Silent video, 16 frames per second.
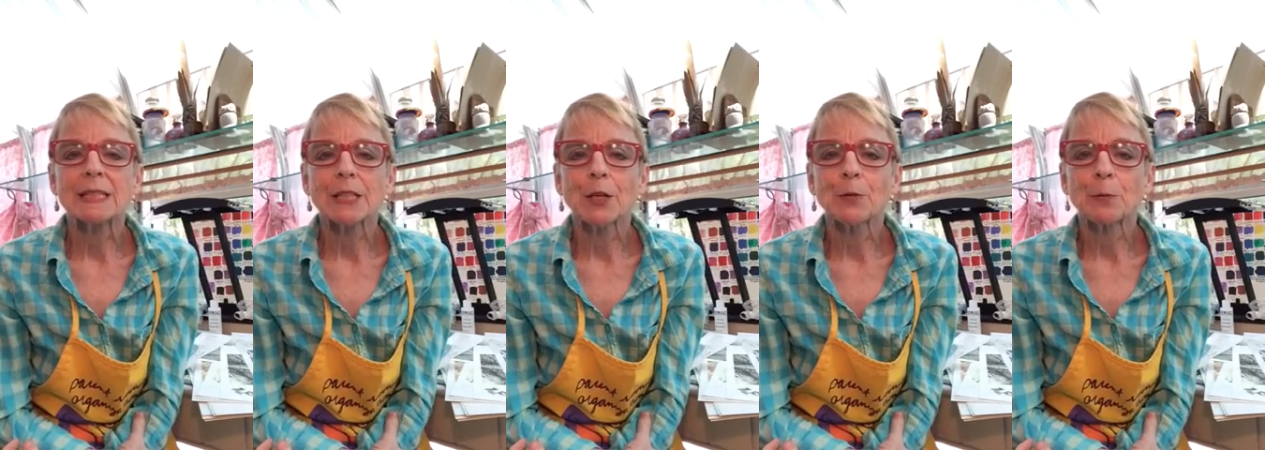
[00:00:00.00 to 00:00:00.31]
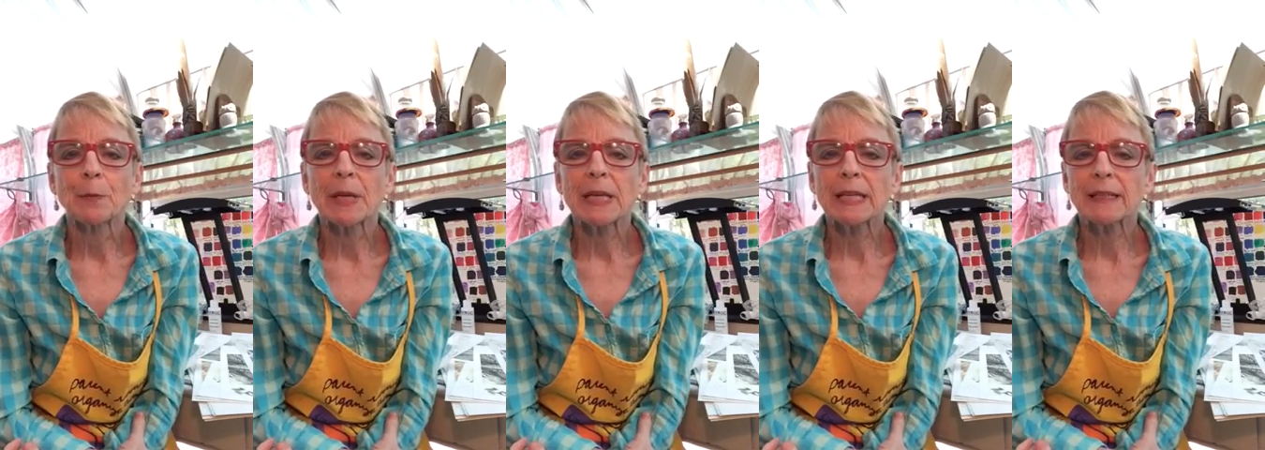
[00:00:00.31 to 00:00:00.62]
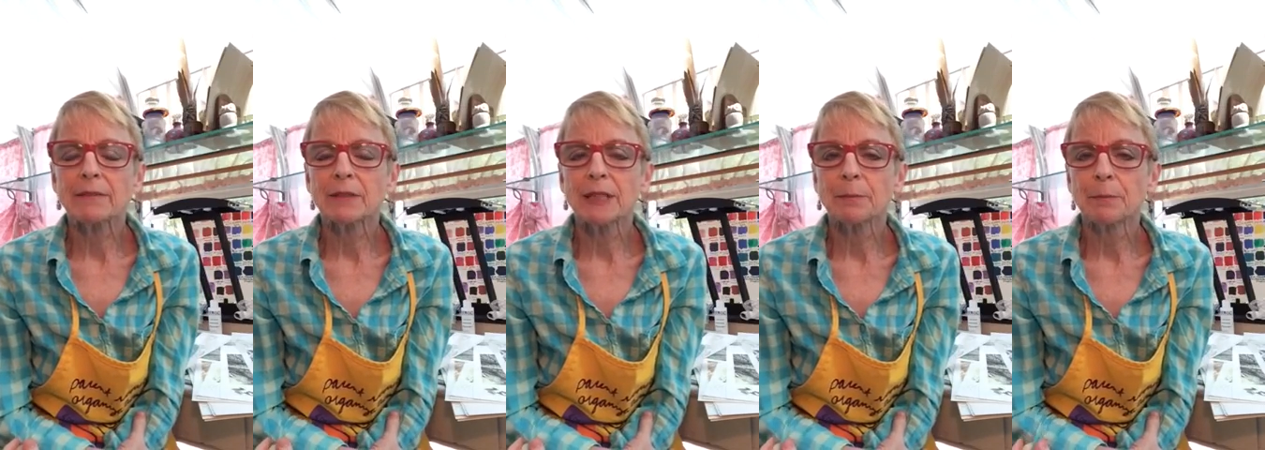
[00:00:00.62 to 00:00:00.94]
So
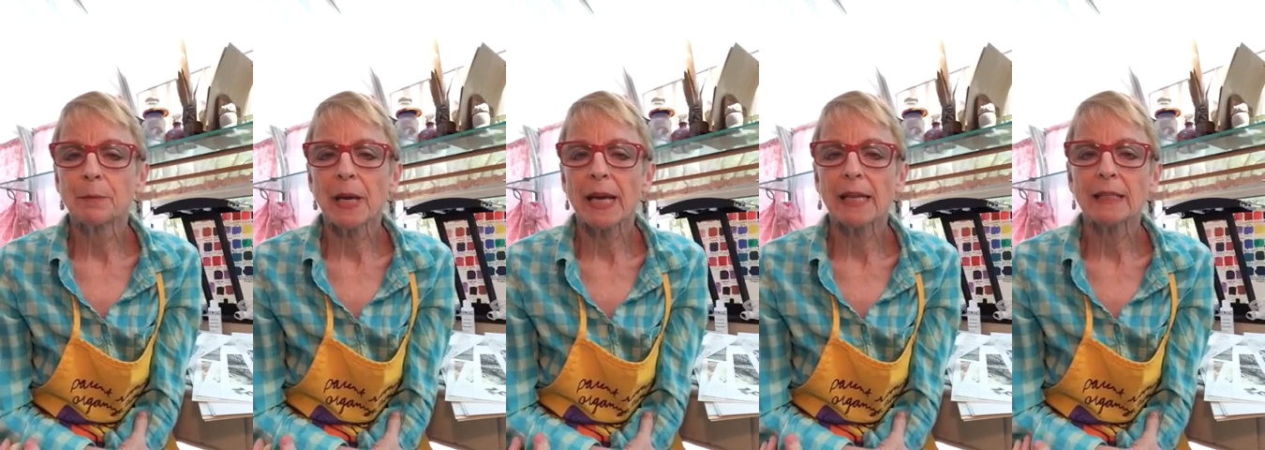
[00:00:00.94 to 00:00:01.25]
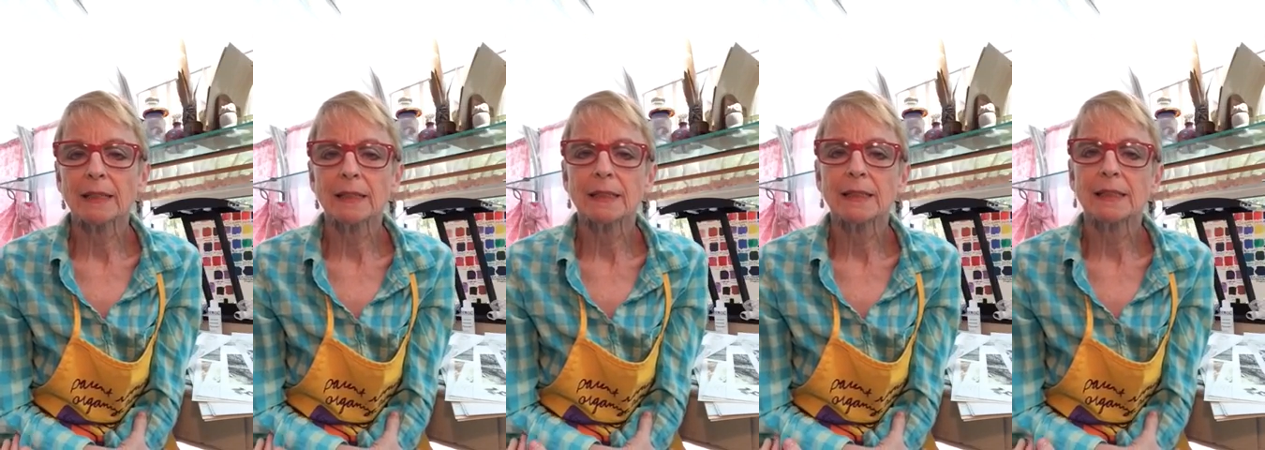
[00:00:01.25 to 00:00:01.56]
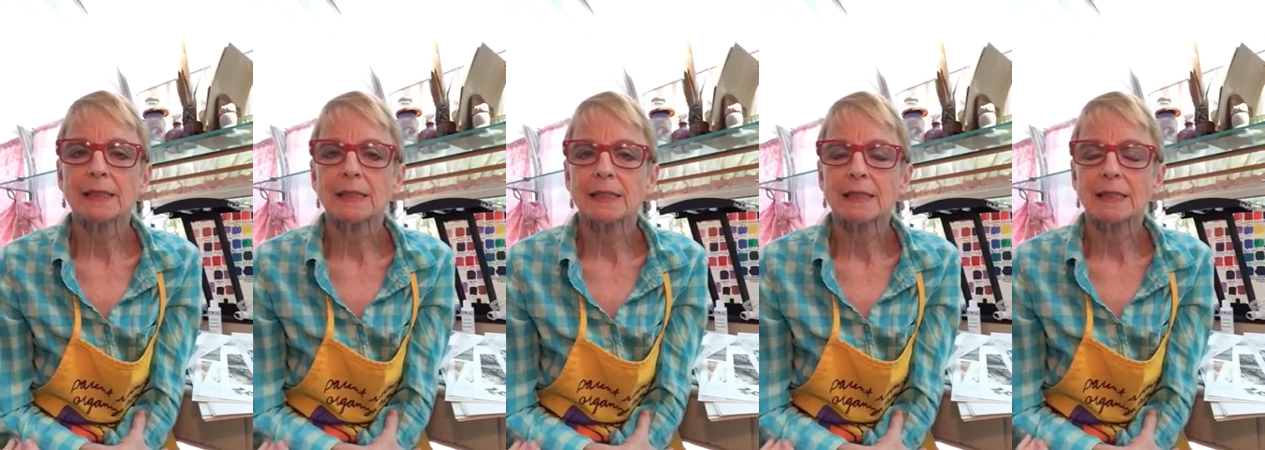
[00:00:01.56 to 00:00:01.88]
many of the
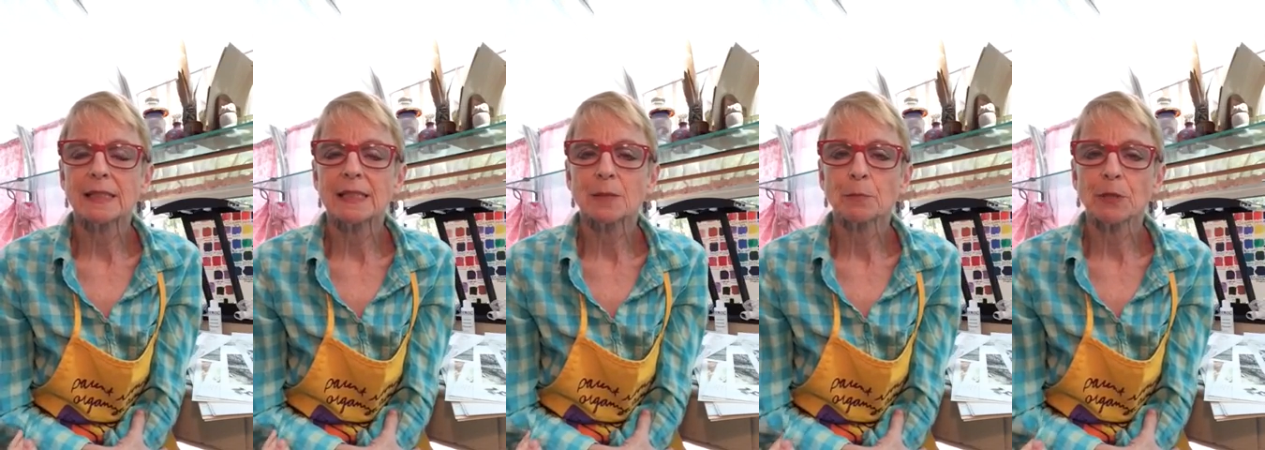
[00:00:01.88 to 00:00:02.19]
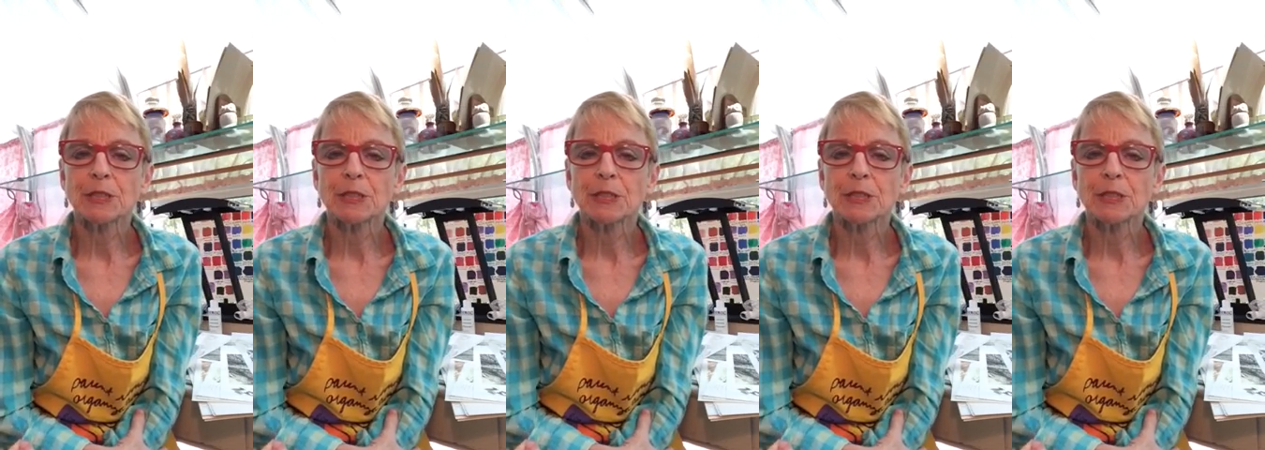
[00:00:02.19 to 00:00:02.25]
paintings in this